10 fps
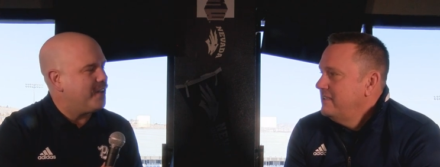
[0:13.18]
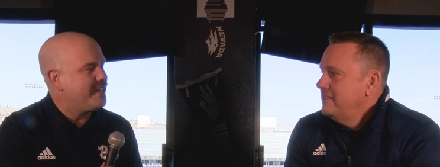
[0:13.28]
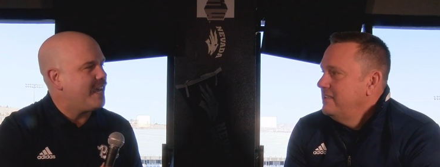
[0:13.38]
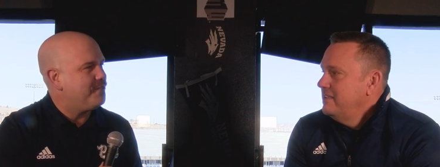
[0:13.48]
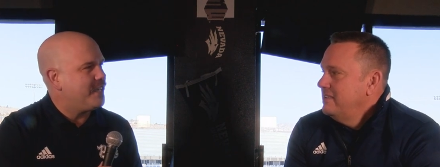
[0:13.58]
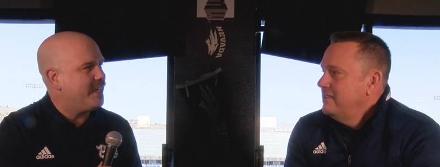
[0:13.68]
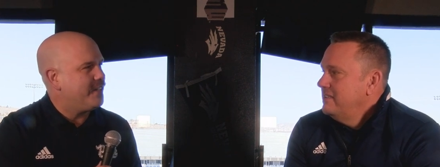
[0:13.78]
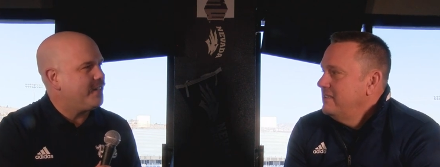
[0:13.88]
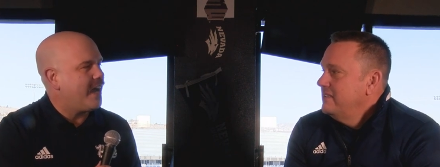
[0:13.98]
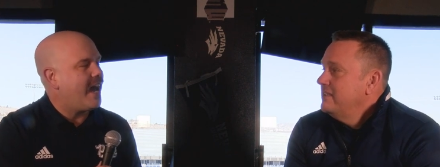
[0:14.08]
Speaker 1: great to have you
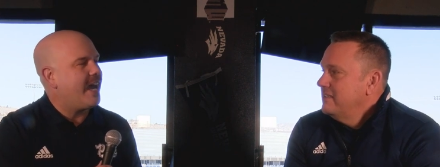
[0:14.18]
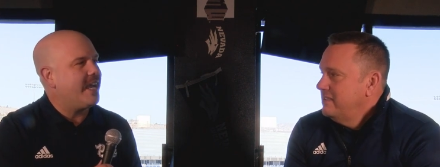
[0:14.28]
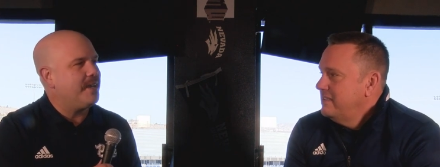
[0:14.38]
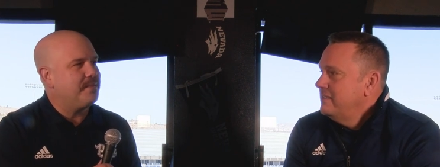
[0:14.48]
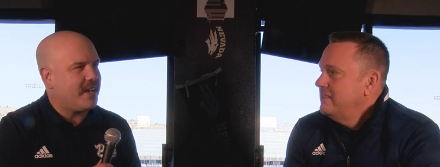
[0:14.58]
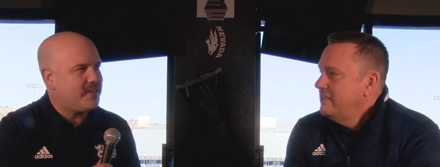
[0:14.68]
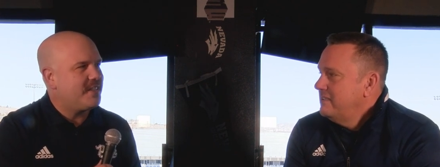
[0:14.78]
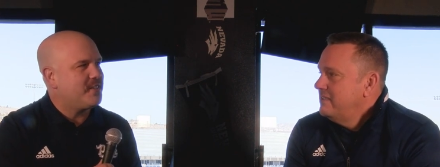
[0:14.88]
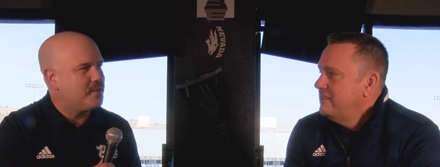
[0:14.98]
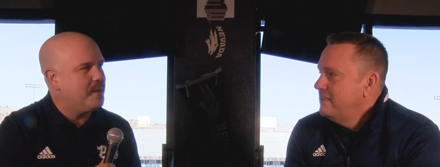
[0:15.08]
here. I am
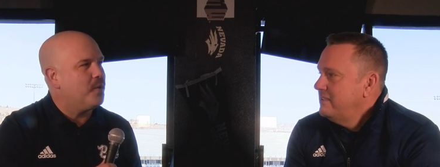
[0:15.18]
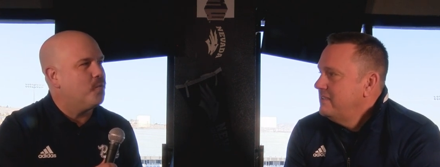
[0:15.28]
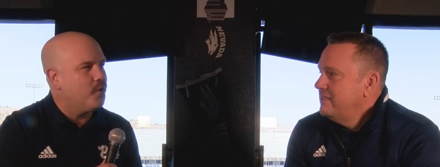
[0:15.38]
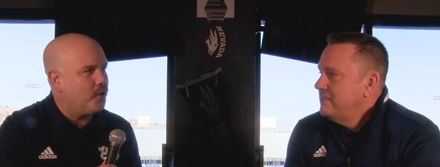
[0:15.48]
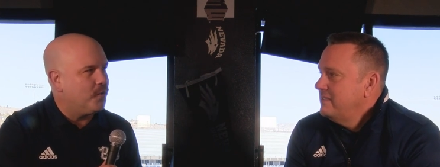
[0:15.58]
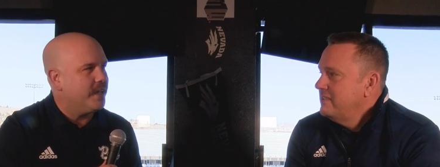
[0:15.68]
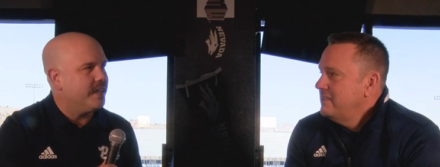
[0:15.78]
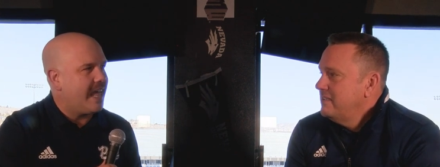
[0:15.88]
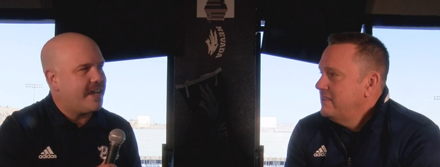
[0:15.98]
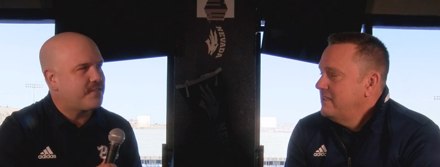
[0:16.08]
guessing this has been a
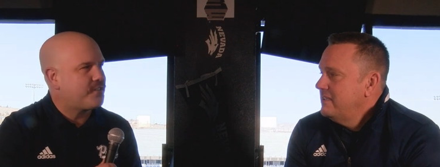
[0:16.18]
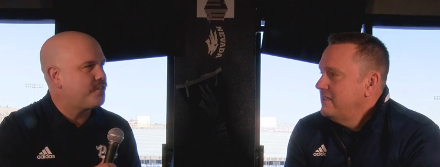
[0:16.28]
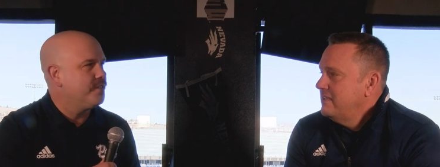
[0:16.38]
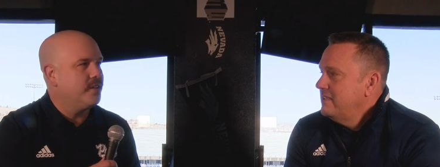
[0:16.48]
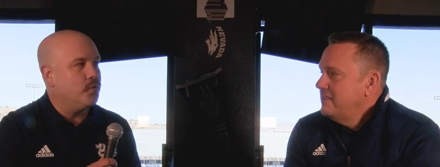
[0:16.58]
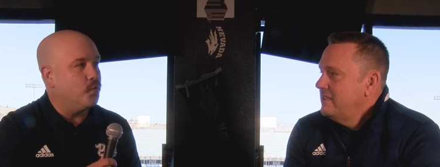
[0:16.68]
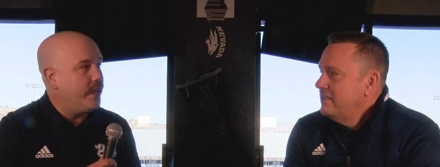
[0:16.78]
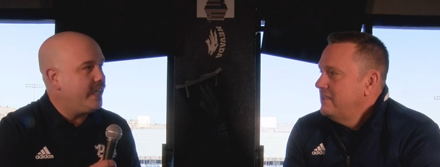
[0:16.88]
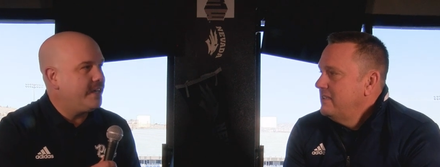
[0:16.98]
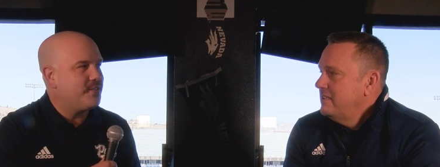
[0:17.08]
whirlwind last
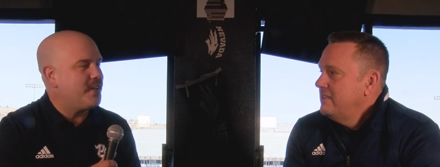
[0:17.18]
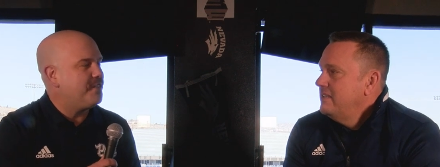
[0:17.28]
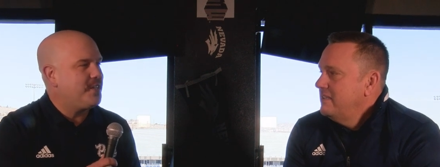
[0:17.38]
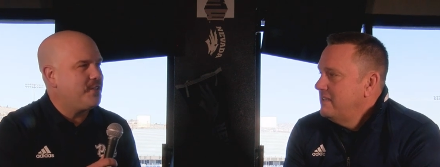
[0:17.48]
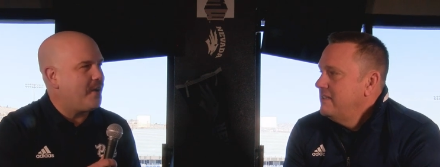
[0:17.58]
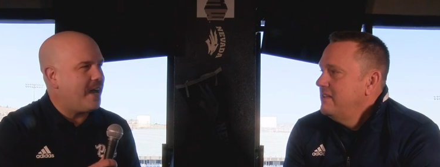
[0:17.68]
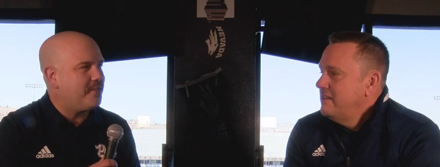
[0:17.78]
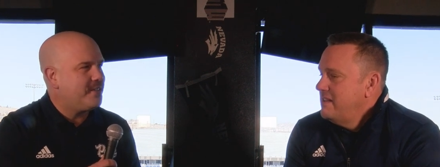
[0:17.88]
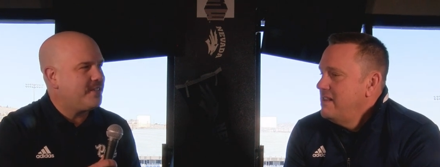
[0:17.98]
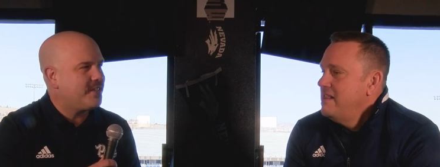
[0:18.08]
week, 72
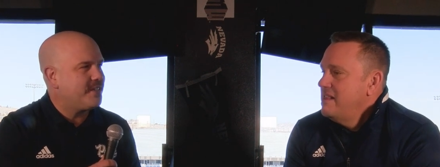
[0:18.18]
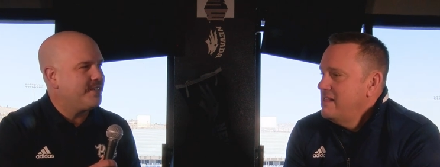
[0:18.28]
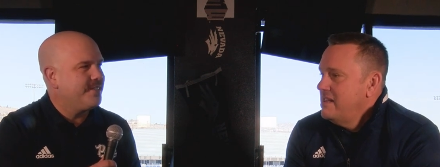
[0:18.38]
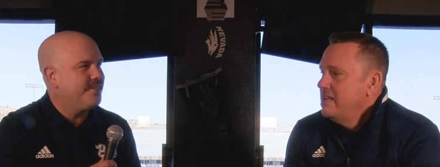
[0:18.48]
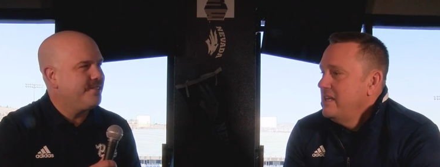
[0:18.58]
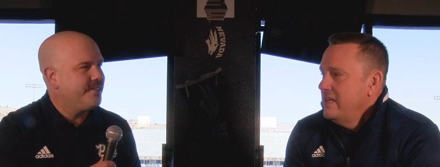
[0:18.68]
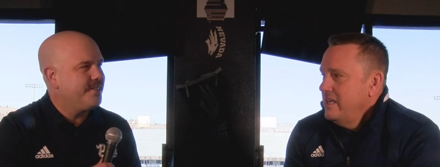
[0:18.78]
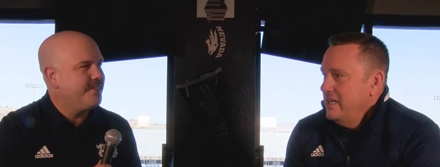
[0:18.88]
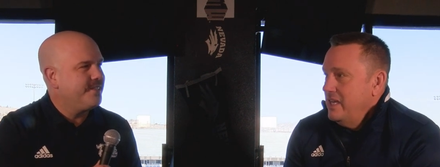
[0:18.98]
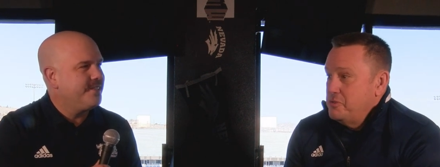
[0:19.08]
hours.
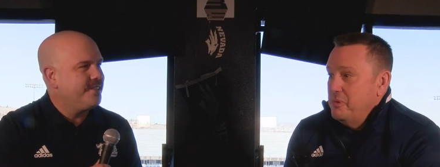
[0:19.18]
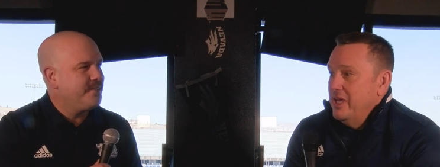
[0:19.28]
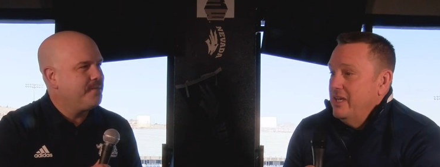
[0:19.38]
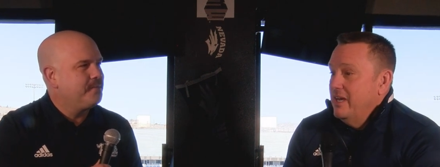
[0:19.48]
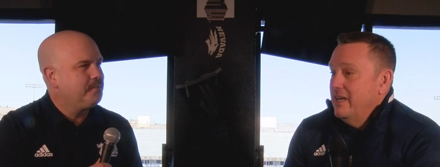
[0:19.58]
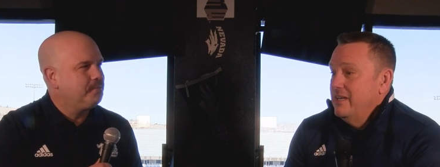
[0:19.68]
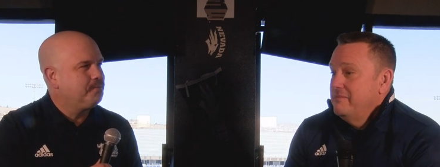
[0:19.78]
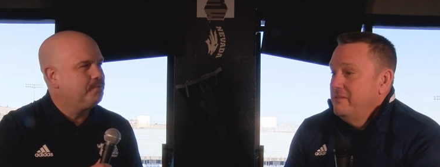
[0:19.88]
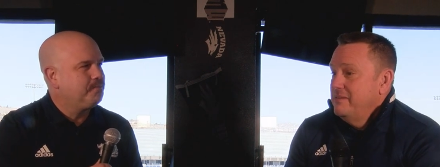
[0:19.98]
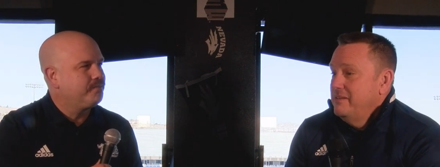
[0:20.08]
Speaker 2: It's been, uh,
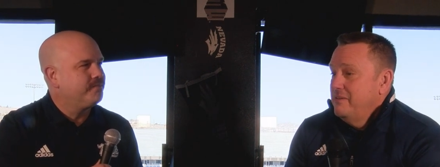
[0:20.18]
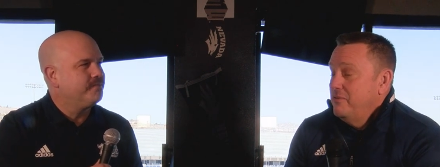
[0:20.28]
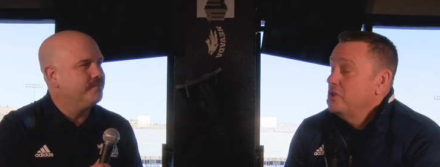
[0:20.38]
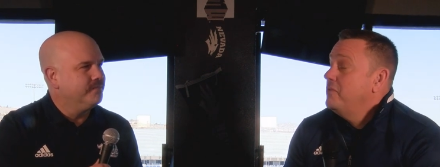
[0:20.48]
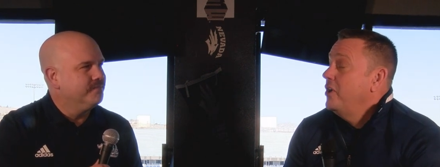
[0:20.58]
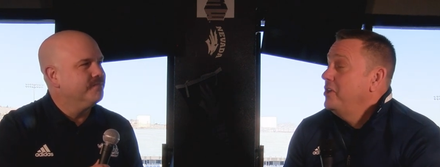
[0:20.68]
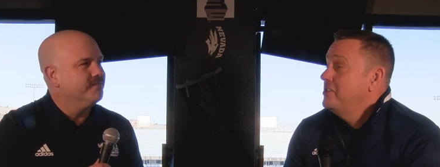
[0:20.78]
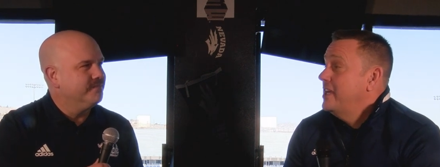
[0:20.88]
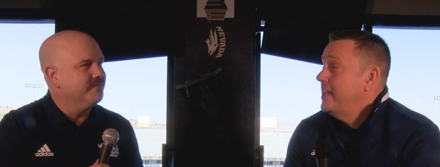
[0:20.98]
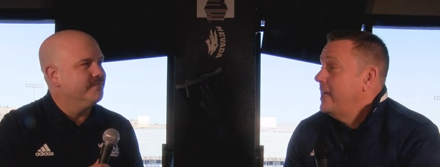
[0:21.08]
first of all, you can
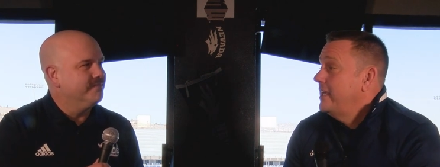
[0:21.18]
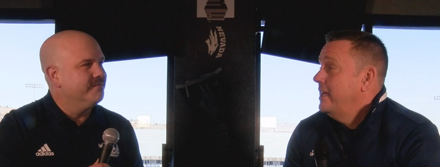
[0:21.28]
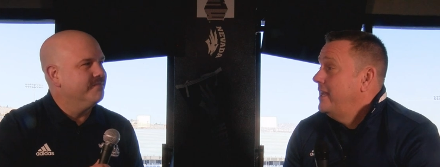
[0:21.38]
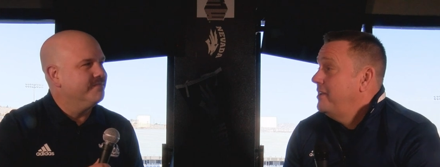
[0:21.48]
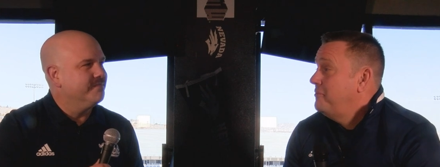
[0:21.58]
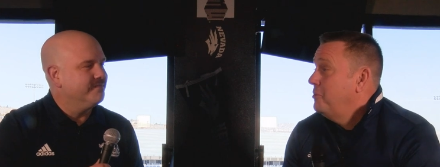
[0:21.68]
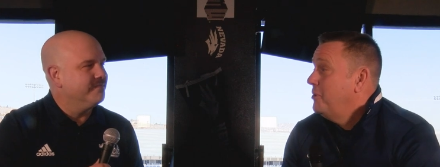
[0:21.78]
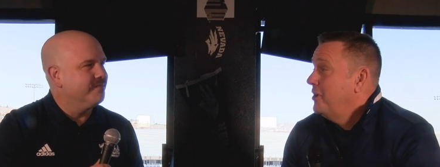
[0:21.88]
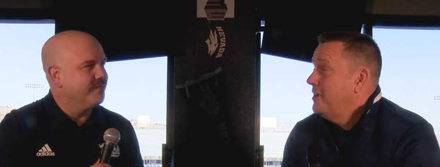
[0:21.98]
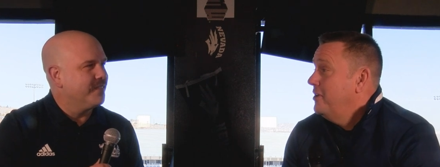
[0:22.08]
say that again head
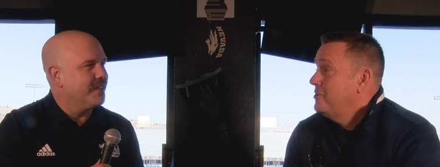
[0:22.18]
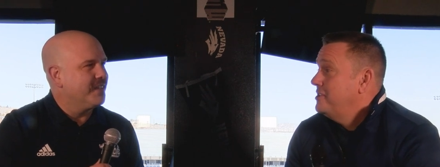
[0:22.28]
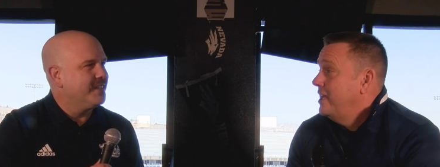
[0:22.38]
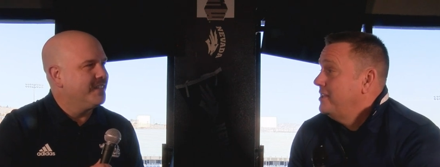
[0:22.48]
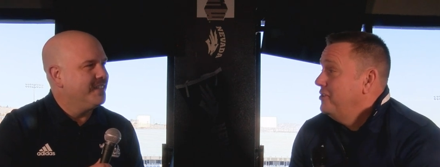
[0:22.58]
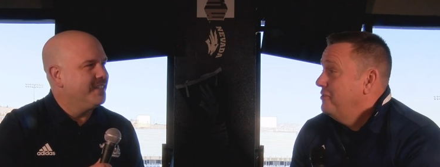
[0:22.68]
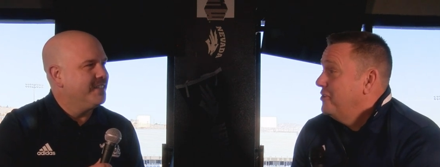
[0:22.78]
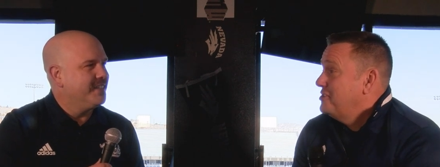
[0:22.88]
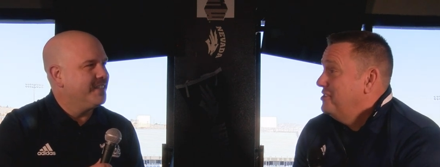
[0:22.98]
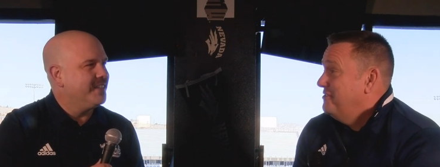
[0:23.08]
football coach at the
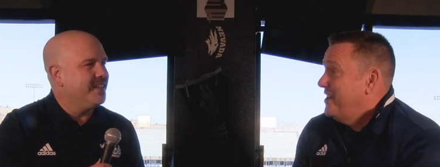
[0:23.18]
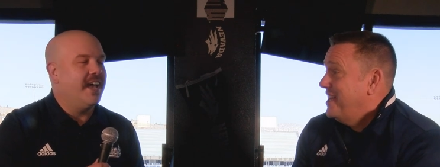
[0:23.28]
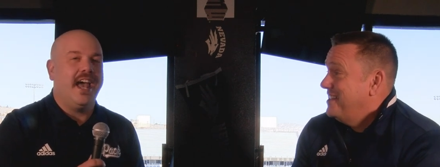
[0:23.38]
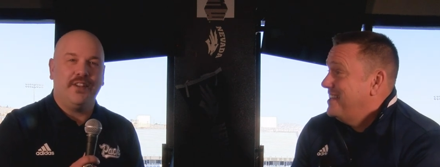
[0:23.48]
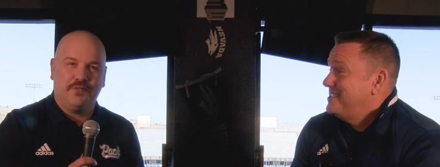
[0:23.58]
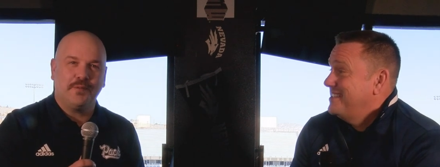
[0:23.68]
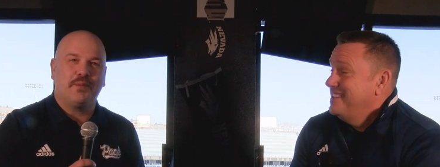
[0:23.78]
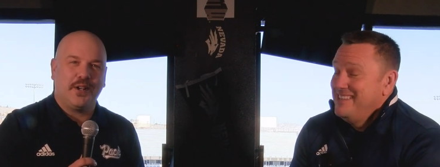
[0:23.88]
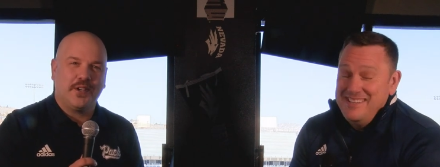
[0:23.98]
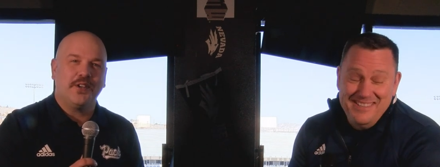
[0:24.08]
University of Nevada. Head
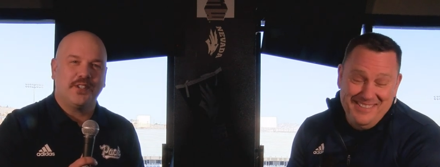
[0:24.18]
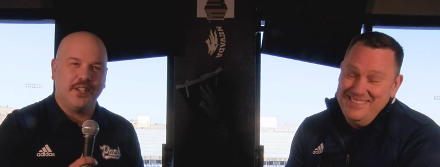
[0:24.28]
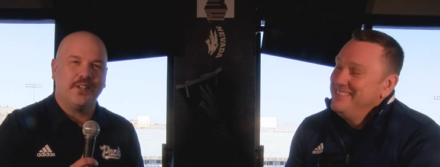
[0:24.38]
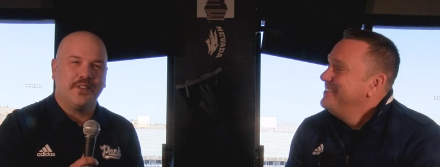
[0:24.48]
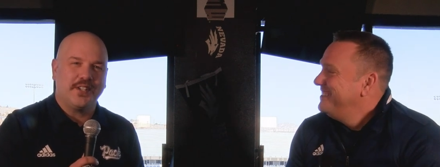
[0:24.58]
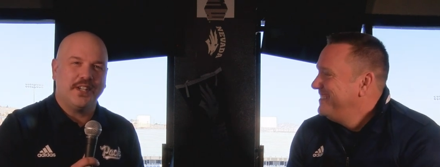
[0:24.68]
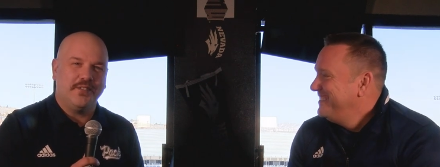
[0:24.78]
football
Speaker 1: coach at the University of